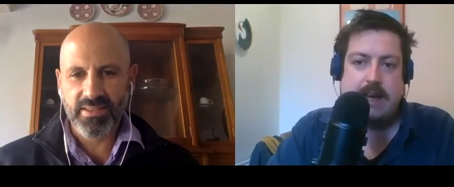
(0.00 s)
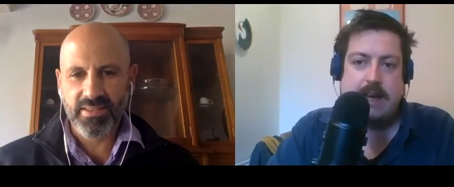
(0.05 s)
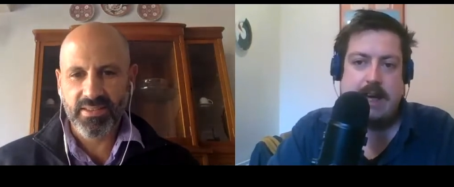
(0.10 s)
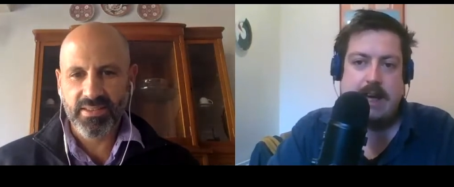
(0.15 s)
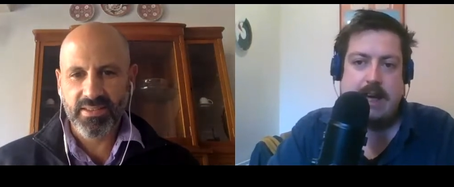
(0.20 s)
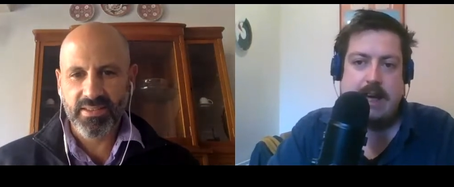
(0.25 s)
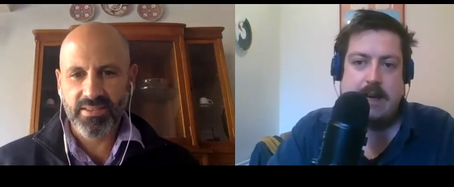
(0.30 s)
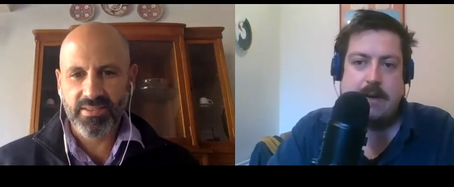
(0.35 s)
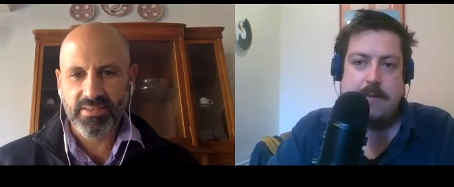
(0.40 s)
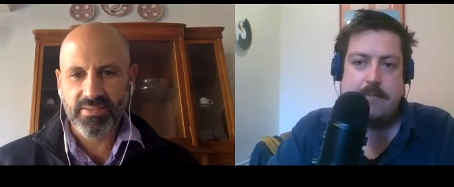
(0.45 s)

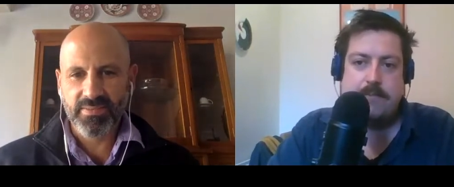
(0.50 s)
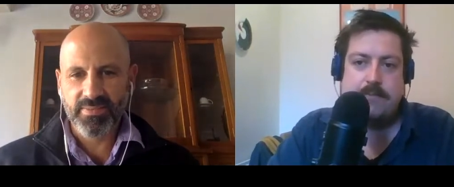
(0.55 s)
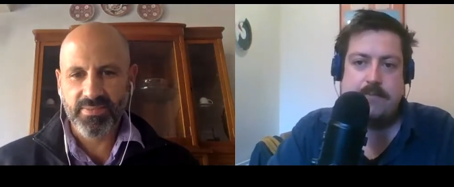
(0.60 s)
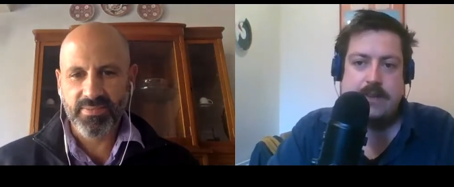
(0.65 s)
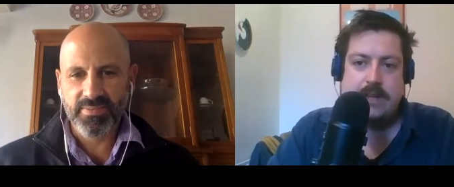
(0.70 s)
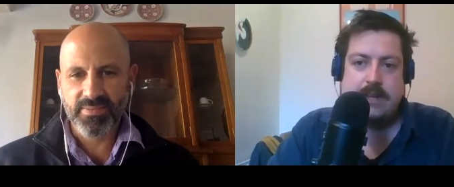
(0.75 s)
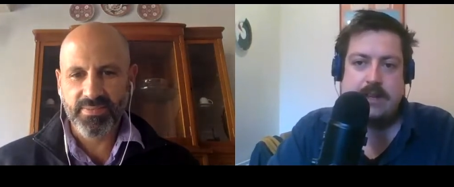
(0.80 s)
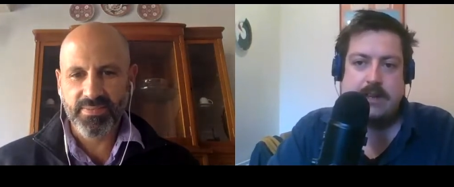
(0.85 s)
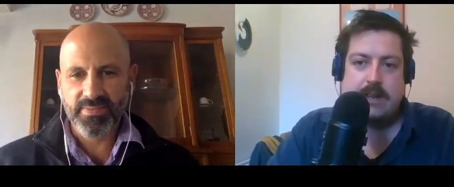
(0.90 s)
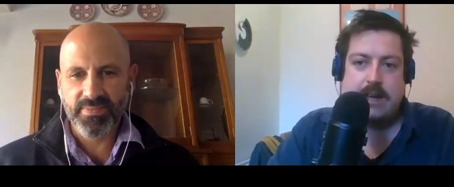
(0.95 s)
Speaker 1: um,
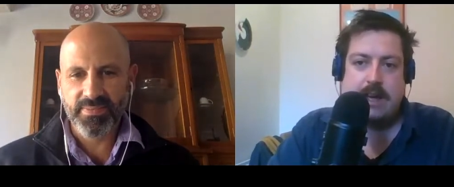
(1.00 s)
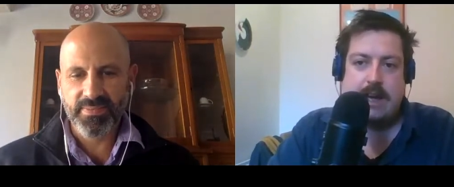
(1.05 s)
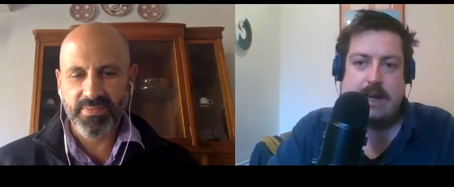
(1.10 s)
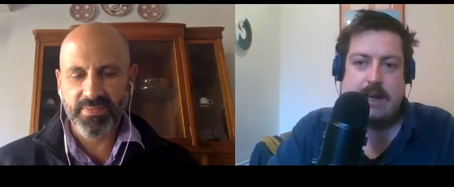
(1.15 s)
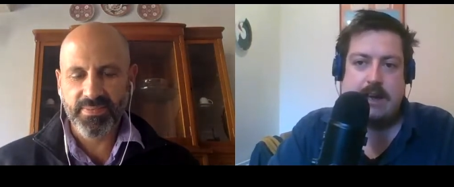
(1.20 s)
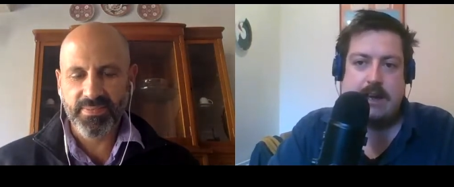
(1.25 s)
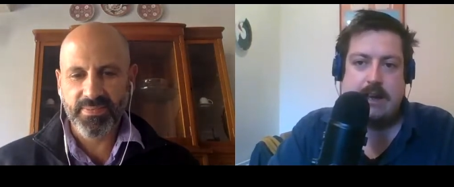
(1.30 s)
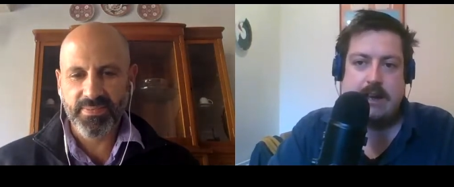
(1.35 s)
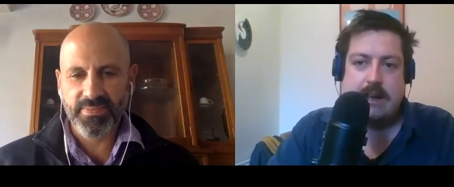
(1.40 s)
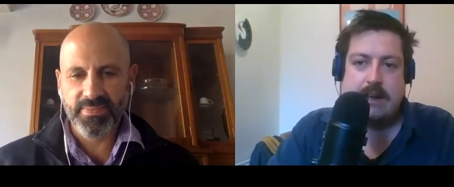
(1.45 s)

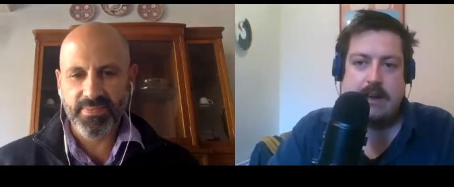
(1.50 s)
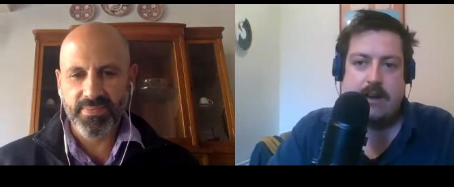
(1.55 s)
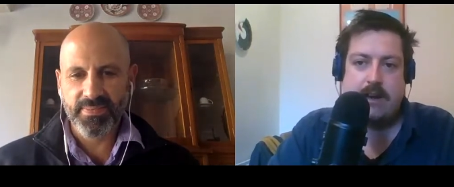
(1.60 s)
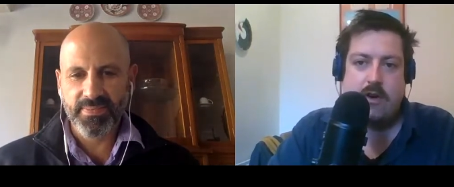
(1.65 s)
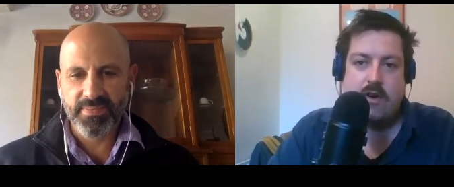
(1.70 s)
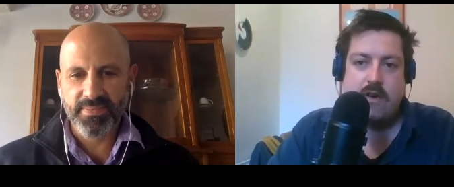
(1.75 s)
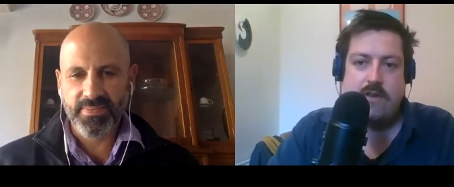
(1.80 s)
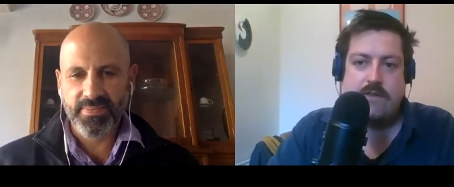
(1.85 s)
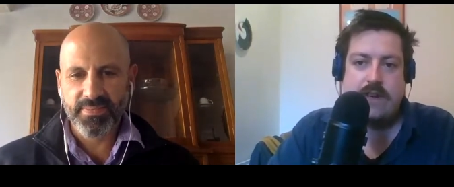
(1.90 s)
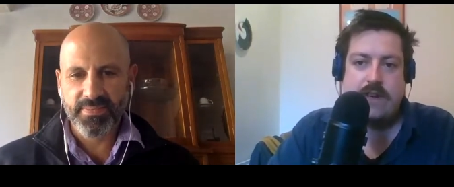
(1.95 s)
uh,
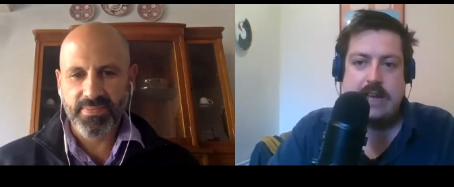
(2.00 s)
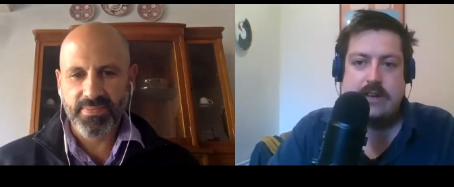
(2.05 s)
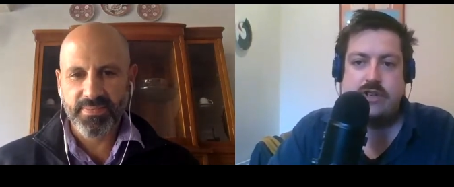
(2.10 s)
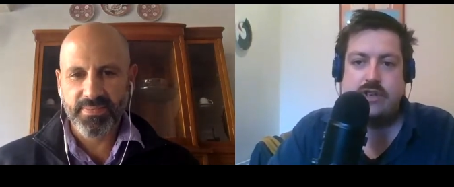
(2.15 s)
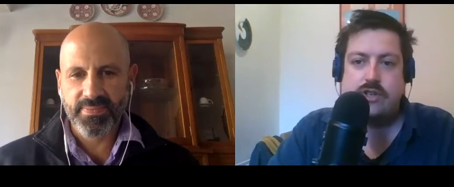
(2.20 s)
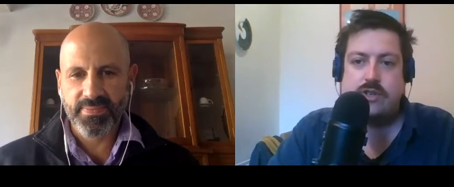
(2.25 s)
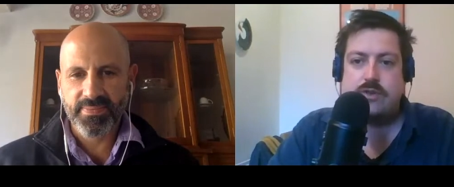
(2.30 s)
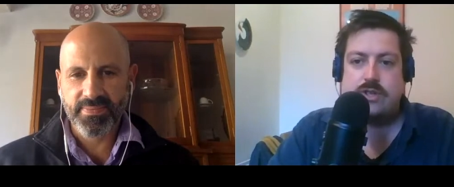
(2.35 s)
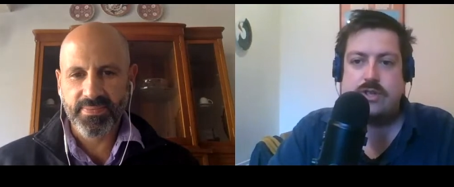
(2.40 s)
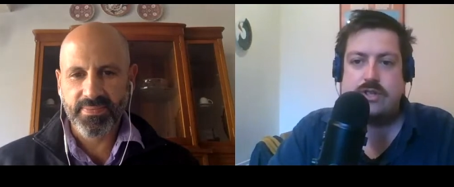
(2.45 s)
of
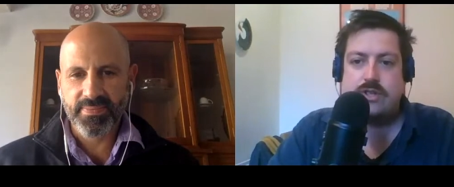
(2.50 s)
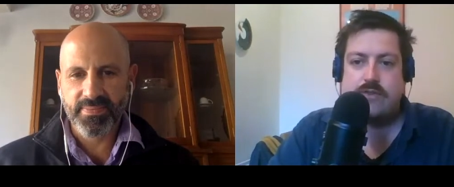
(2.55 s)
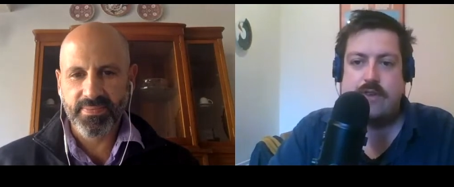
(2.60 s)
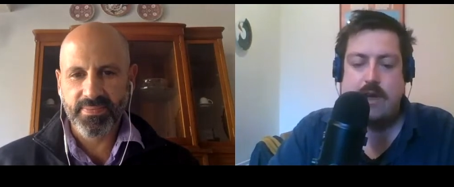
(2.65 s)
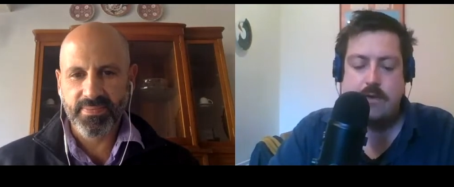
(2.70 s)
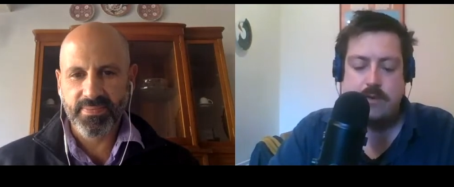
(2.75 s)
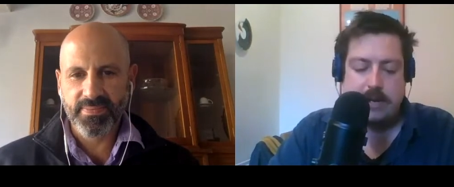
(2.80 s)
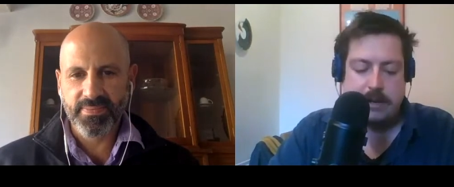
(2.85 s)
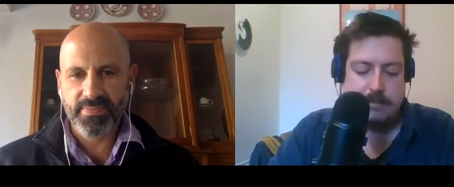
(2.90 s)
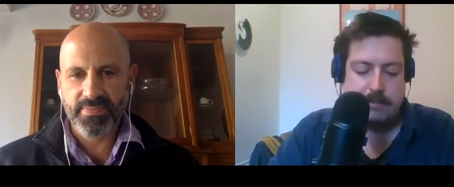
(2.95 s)
issues
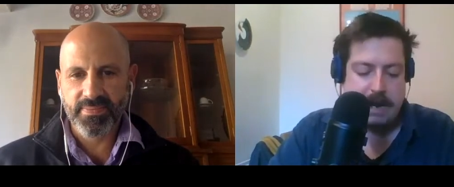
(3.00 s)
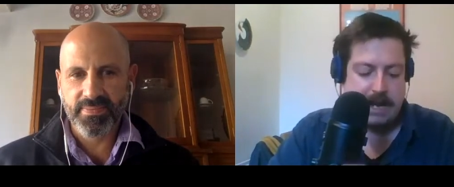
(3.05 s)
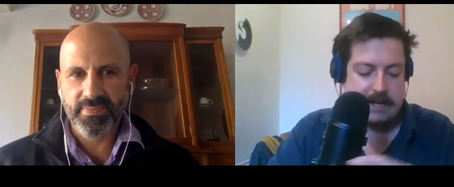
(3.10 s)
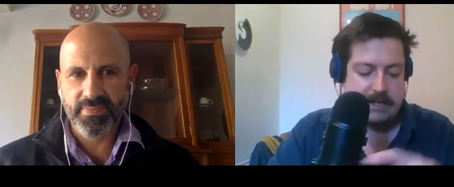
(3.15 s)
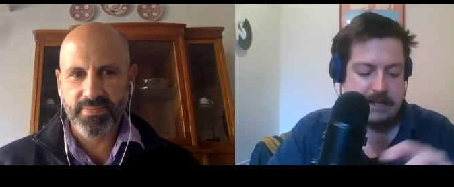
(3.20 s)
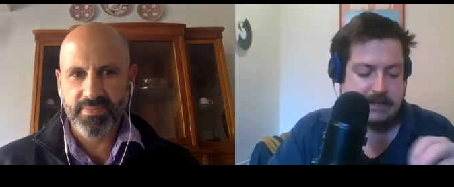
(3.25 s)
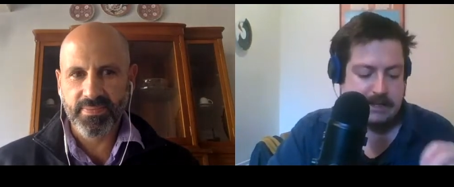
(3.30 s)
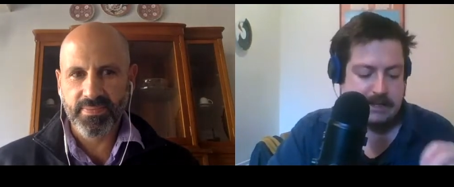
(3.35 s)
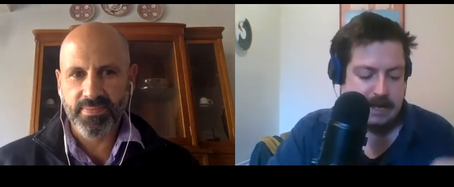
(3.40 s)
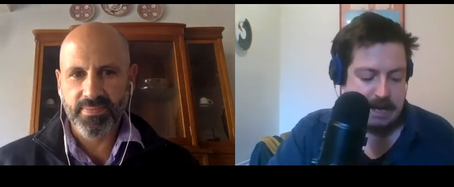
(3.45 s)
surrounding
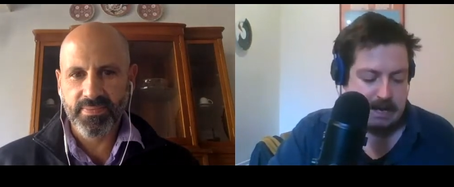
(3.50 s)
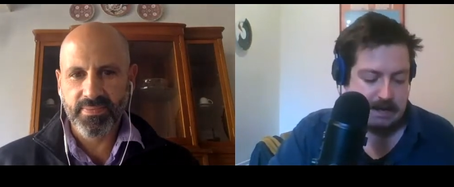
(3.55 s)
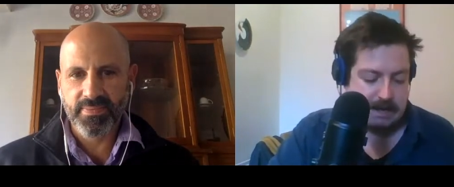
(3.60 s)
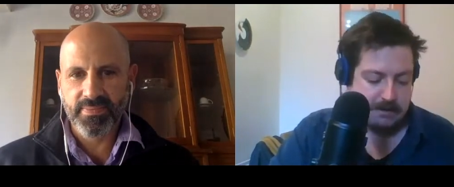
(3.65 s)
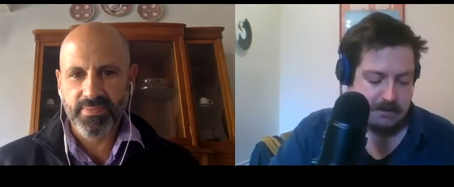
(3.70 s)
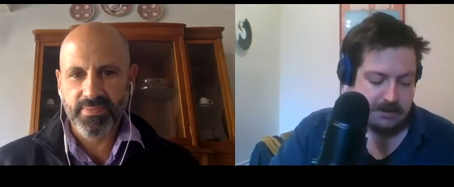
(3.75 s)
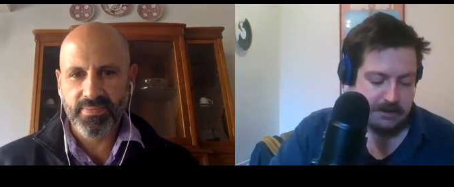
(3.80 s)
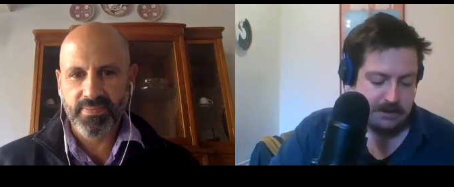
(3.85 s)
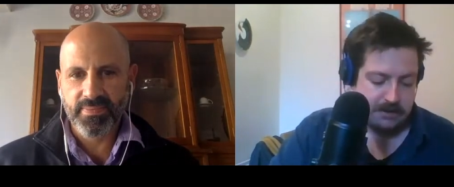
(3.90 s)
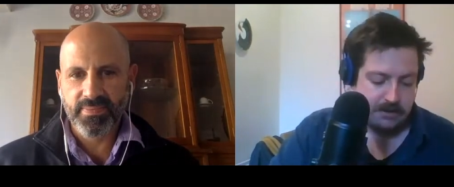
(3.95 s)
Palestine,